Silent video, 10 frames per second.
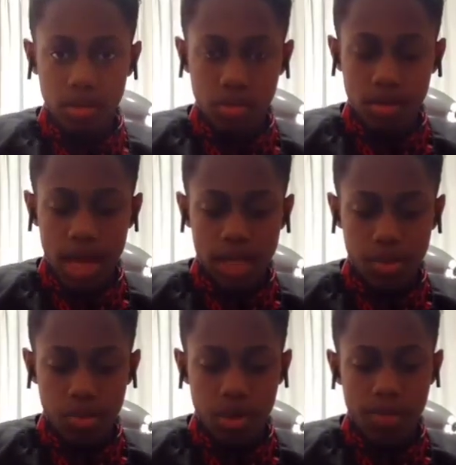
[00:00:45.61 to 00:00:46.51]
you guys
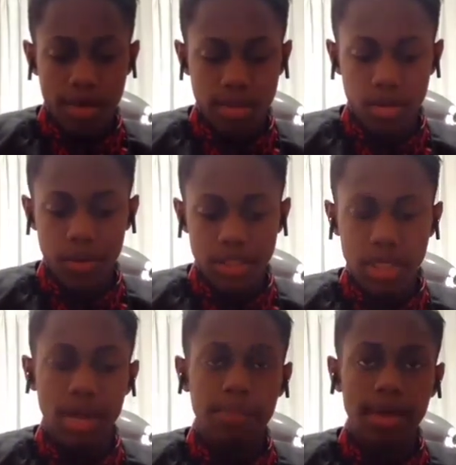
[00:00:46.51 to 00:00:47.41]
with one of my theories
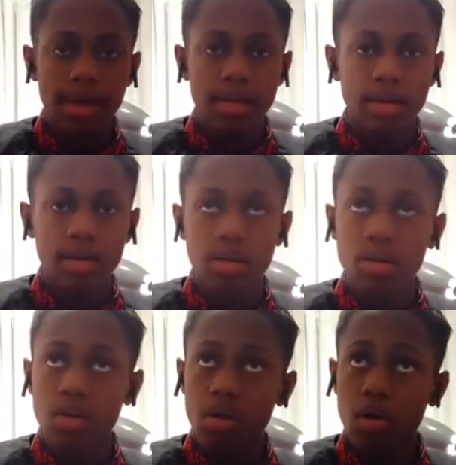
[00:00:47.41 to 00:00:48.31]
that I made
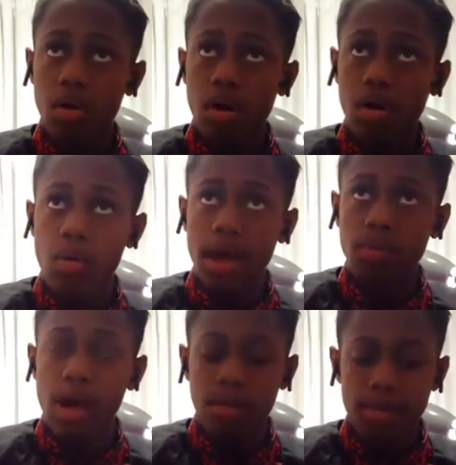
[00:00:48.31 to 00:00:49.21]
quite a
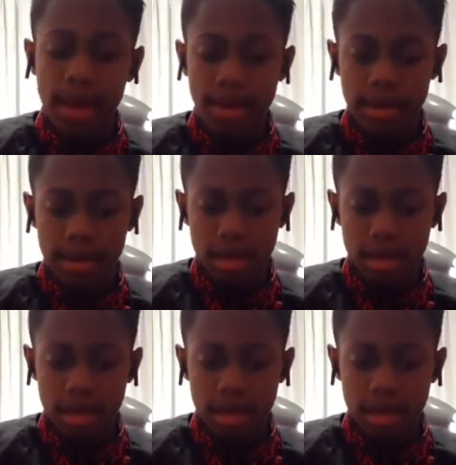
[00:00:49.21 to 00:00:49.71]
while back.